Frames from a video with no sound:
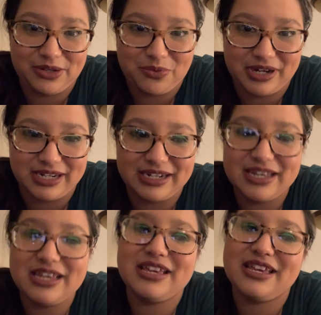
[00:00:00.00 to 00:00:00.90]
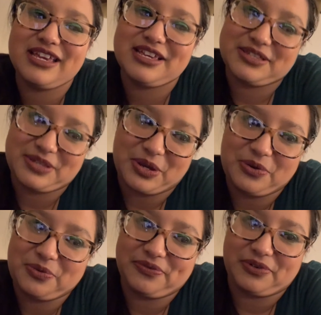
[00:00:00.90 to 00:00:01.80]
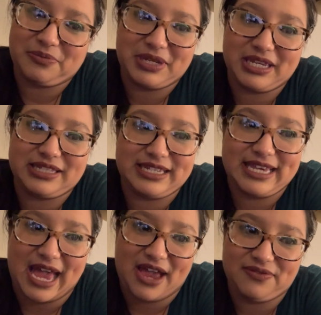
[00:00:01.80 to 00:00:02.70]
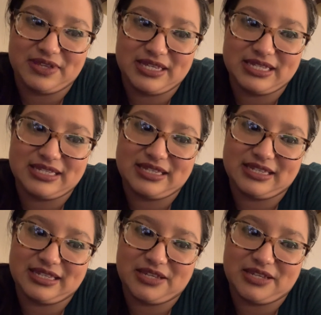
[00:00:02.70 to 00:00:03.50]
want it. So, for me to have this,